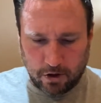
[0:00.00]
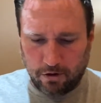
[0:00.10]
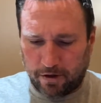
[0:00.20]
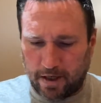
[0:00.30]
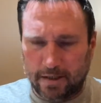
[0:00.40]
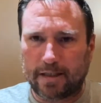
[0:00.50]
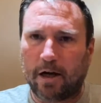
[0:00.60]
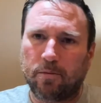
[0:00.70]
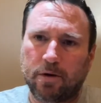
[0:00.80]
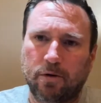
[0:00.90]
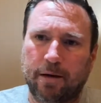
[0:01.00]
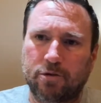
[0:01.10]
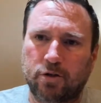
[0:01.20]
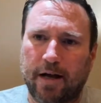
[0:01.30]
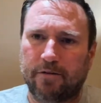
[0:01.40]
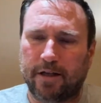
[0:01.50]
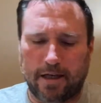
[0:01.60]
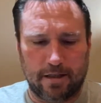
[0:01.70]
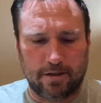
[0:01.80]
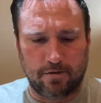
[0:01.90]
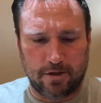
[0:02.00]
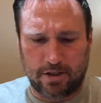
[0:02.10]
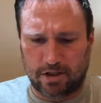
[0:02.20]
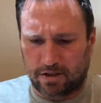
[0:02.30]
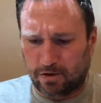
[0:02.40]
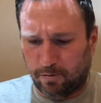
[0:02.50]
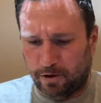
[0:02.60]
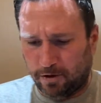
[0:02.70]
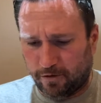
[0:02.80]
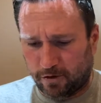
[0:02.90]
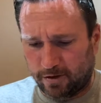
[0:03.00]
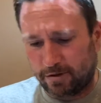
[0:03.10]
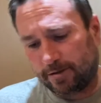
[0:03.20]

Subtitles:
things to help me when I'm traveling, and this one is just so beautiful.